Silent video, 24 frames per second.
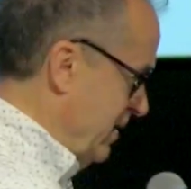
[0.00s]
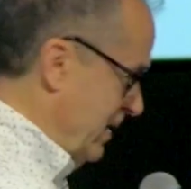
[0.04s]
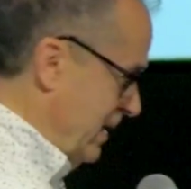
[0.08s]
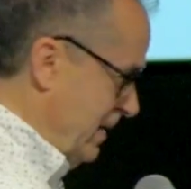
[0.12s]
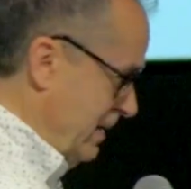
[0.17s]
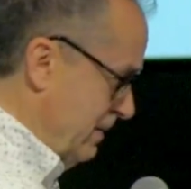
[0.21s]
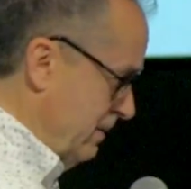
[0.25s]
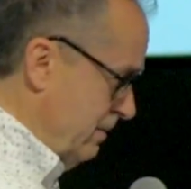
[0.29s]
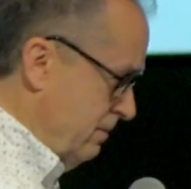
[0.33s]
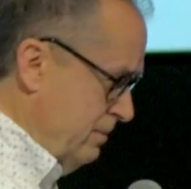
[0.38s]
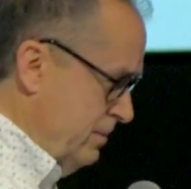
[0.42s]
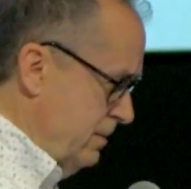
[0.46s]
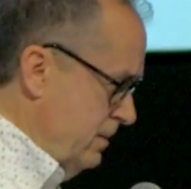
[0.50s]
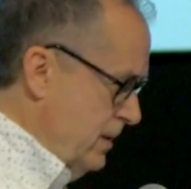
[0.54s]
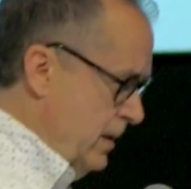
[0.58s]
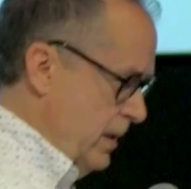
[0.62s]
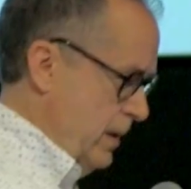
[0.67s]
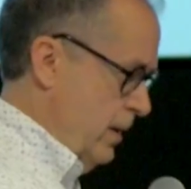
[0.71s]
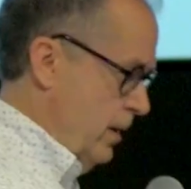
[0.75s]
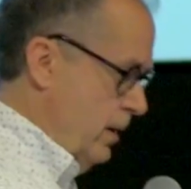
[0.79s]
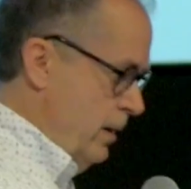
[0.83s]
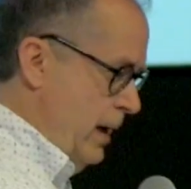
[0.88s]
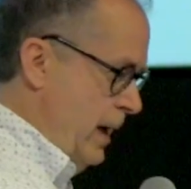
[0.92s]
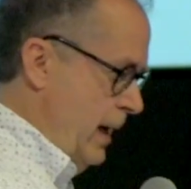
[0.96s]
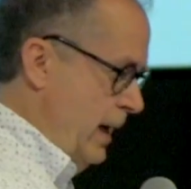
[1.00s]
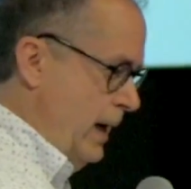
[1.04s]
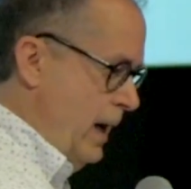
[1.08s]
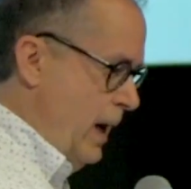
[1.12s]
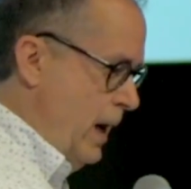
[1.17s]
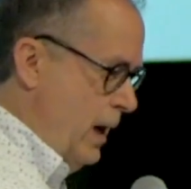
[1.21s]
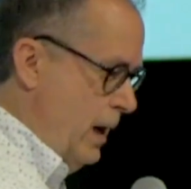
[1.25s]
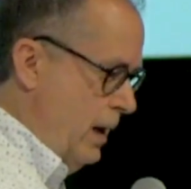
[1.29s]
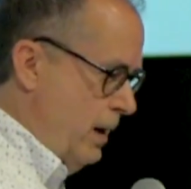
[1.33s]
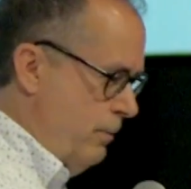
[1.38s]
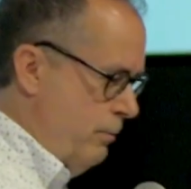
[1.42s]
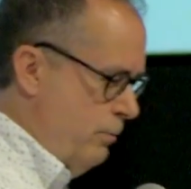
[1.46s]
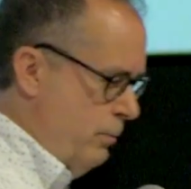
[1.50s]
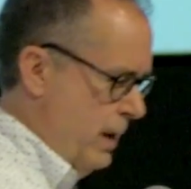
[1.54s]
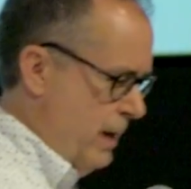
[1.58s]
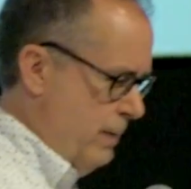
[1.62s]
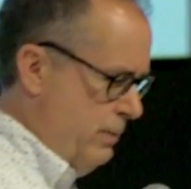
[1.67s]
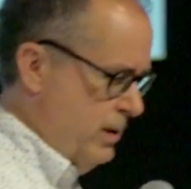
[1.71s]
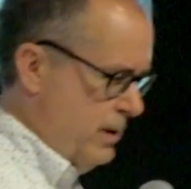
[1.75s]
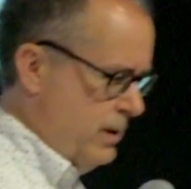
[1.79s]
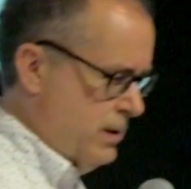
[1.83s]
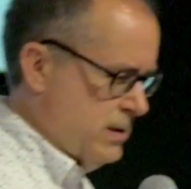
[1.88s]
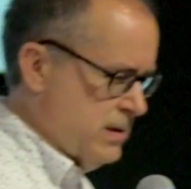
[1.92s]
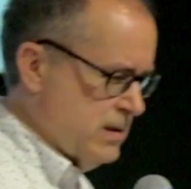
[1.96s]
said, hang on,
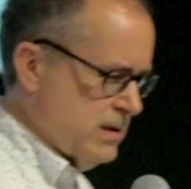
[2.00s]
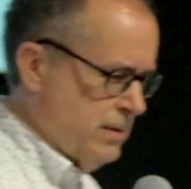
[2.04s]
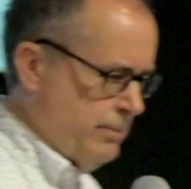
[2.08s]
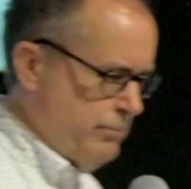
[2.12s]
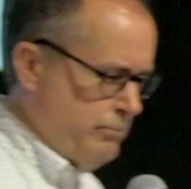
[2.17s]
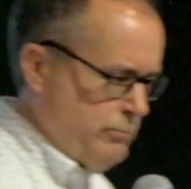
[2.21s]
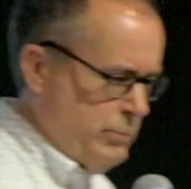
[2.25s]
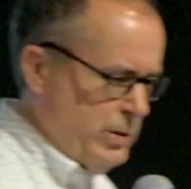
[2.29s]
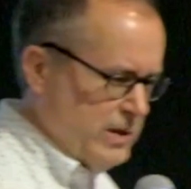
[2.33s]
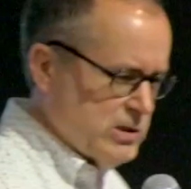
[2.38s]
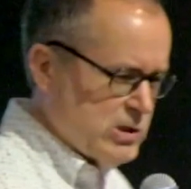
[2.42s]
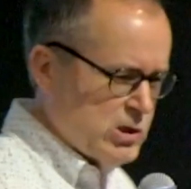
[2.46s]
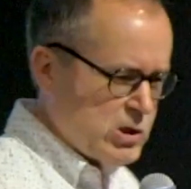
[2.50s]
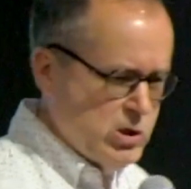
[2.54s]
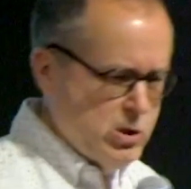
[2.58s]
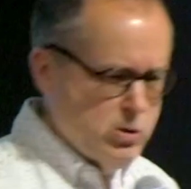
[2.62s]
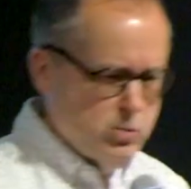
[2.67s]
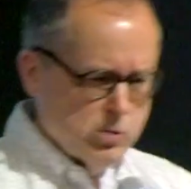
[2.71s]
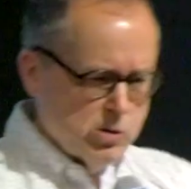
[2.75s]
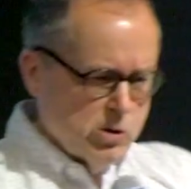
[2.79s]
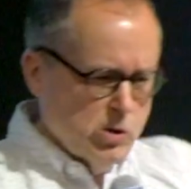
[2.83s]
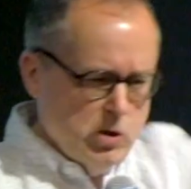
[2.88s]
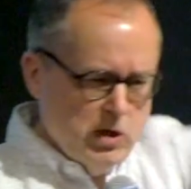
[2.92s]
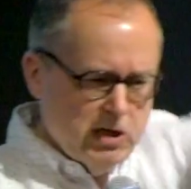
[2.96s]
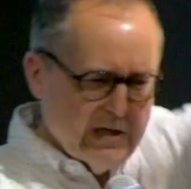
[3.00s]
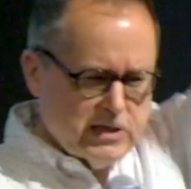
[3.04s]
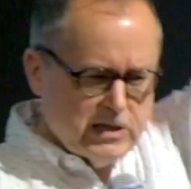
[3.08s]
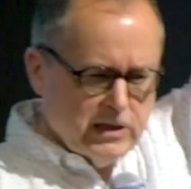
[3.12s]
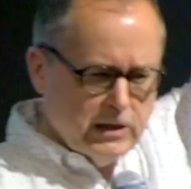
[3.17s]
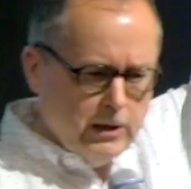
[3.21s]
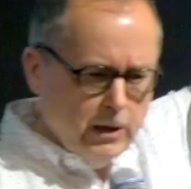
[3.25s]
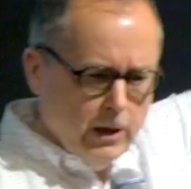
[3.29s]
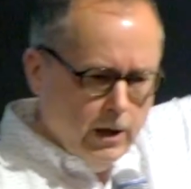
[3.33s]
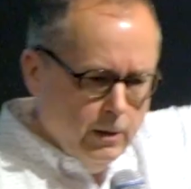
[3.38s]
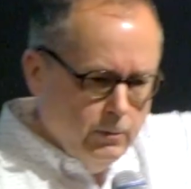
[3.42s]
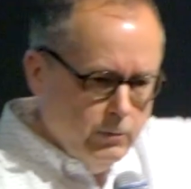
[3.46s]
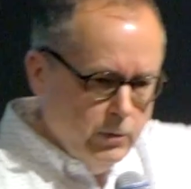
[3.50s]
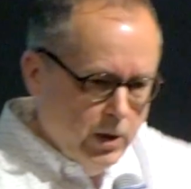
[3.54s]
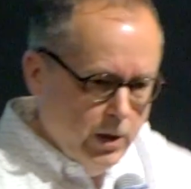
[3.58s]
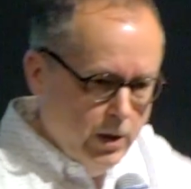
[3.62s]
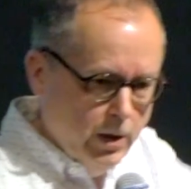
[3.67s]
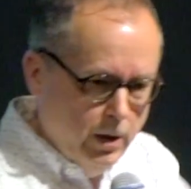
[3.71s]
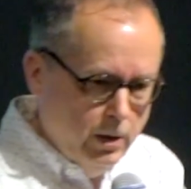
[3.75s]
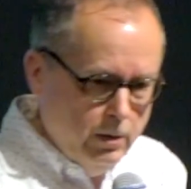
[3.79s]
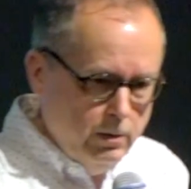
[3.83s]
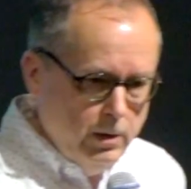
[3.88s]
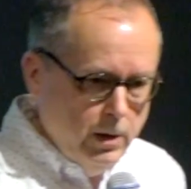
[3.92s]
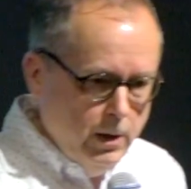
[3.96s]
baby, because the best years are yet to come,
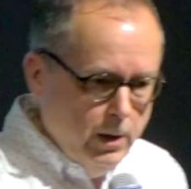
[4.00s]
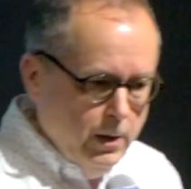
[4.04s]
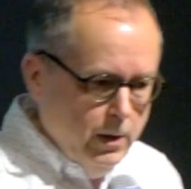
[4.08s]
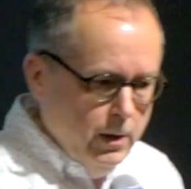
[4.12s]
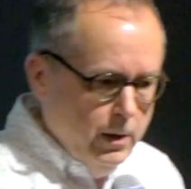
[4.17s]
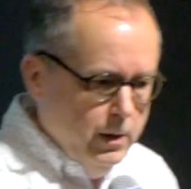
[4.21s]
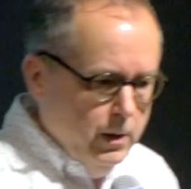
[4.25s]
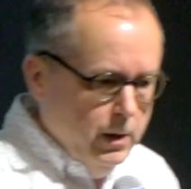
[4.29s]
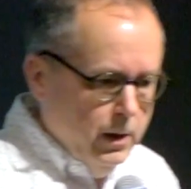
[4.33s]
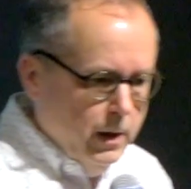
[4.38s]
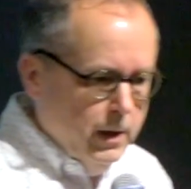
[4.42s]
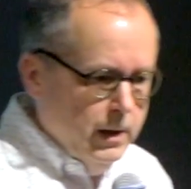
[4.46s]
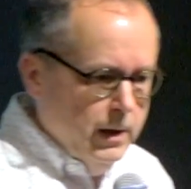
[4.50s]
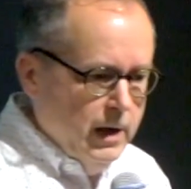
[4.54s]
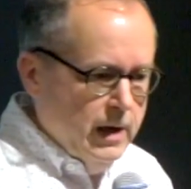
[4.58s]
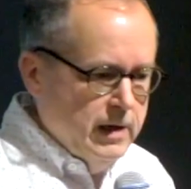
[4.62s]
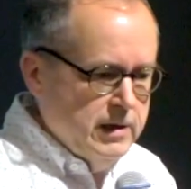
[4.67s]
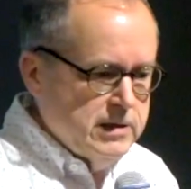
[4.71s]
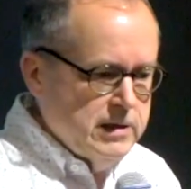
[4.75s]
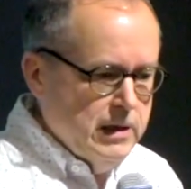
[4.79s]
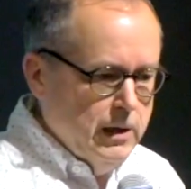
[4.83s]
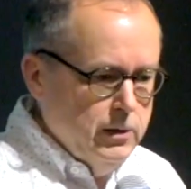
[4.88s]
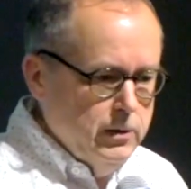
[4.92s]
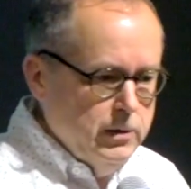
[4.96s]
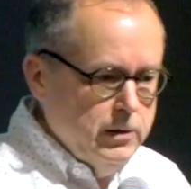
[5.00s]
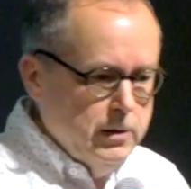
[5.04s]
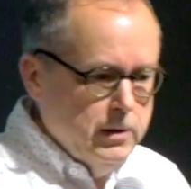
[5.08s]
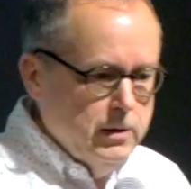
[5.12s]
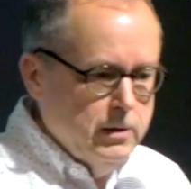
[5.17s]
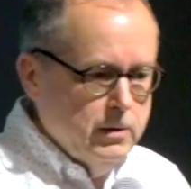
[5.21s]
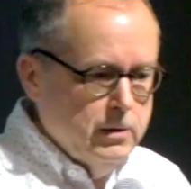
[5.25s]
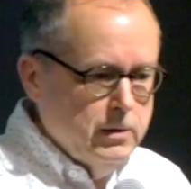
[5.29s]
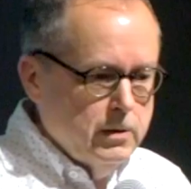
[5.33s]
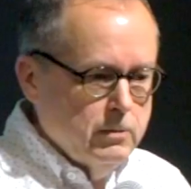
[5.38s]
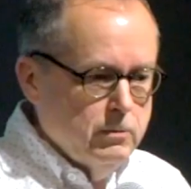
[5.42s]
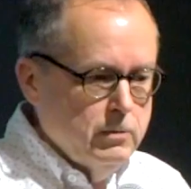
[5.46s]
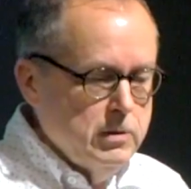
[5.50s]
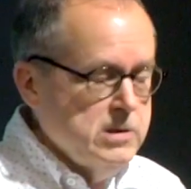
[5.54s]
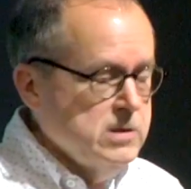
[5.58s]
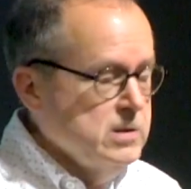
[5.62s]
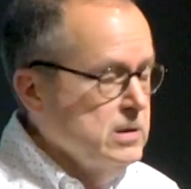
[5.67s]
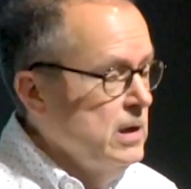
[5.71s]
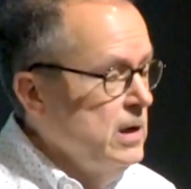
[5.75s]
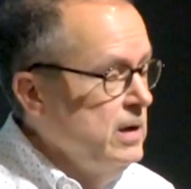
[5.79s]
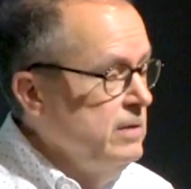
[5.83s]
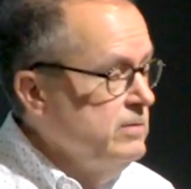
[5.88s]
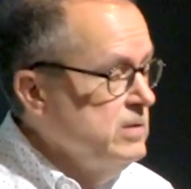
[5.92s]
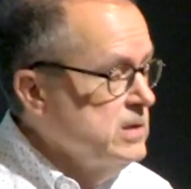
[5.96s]
I tell, and the
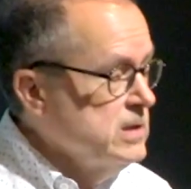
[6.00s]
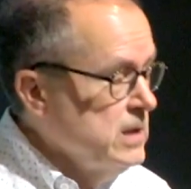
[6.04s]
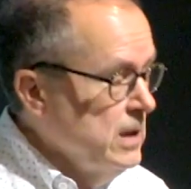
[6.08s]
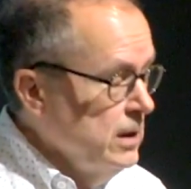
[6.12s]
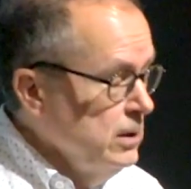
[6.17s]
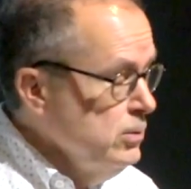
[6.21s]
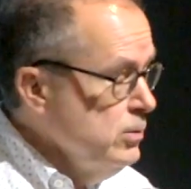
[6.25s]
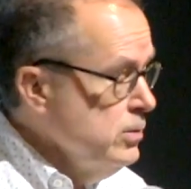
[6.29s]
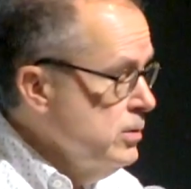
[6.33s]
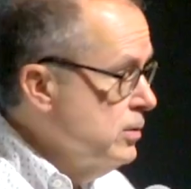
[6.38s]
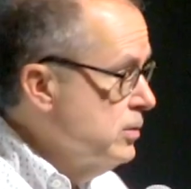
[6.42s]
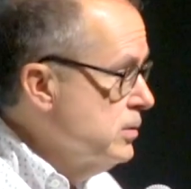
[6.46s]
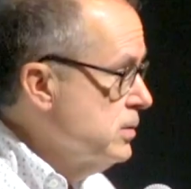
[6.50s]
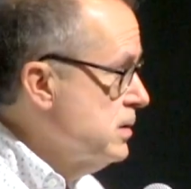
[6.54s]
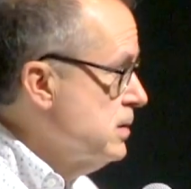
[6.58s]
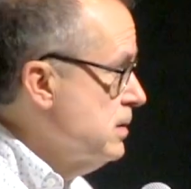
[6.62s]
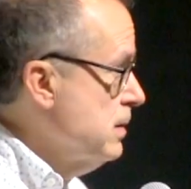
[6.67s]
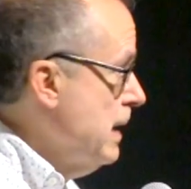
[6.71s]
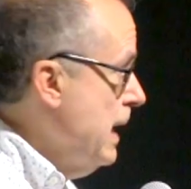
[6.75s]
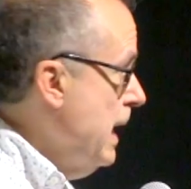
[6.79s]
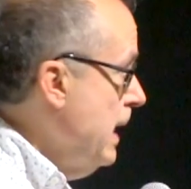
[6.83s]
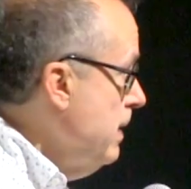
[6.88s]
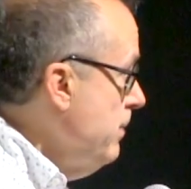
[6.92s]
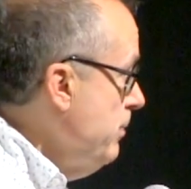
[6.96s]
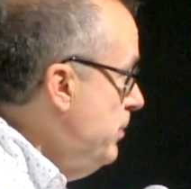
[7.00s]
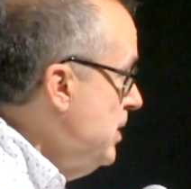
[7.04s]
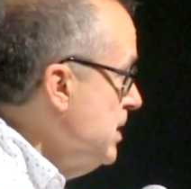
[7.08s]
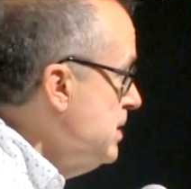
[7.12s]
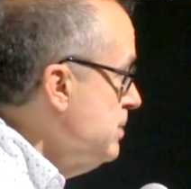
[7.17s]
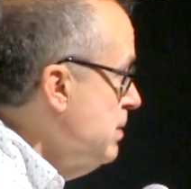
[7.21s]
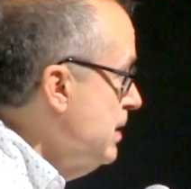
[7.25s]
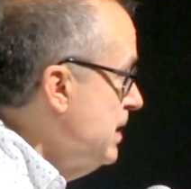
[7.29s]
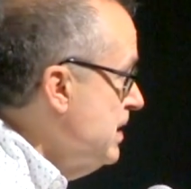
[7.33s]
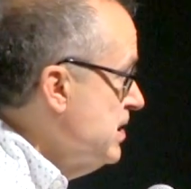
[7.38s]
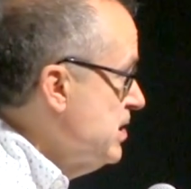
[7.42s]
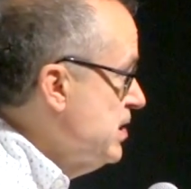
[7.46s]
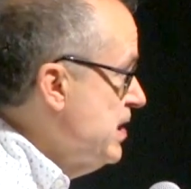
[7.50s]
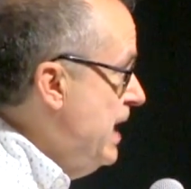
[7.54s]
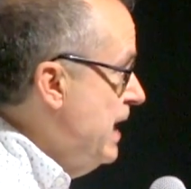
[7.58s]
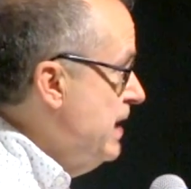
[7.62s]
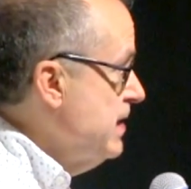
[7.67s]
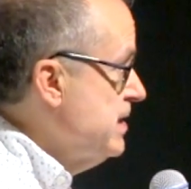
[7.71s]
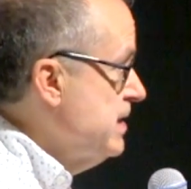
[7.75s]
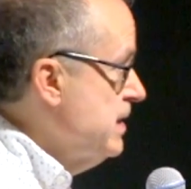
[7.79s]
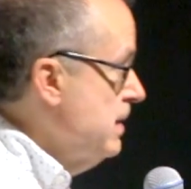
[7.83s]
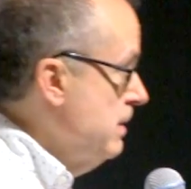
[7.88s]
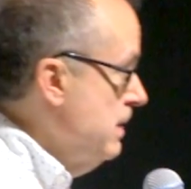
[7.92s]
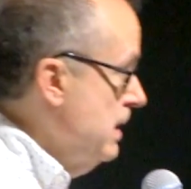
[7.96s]
reason I even tell her that is because
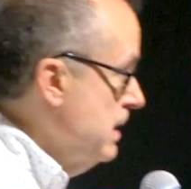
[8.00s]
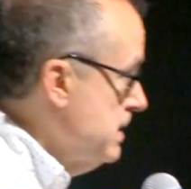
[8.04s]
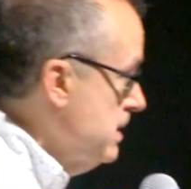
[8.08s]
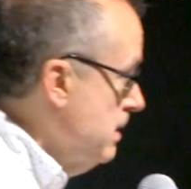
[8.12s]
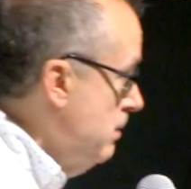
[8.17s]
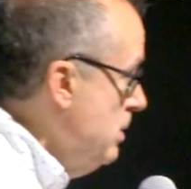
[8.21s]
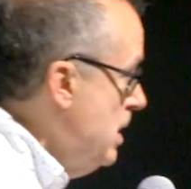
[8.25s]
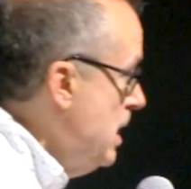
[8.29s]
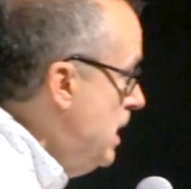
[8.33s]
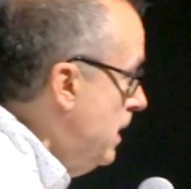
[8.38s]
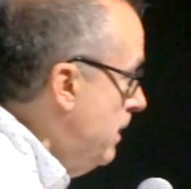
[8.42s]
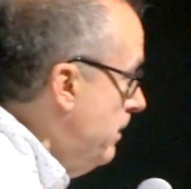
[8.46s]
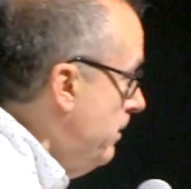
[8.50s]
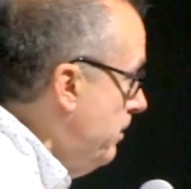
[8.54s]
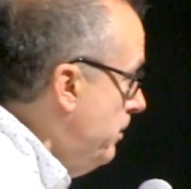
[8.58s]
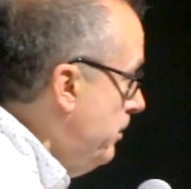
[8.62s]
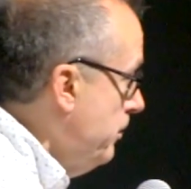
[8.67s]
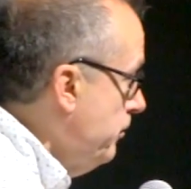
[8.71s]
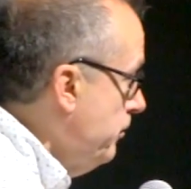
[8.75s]
God said that to me.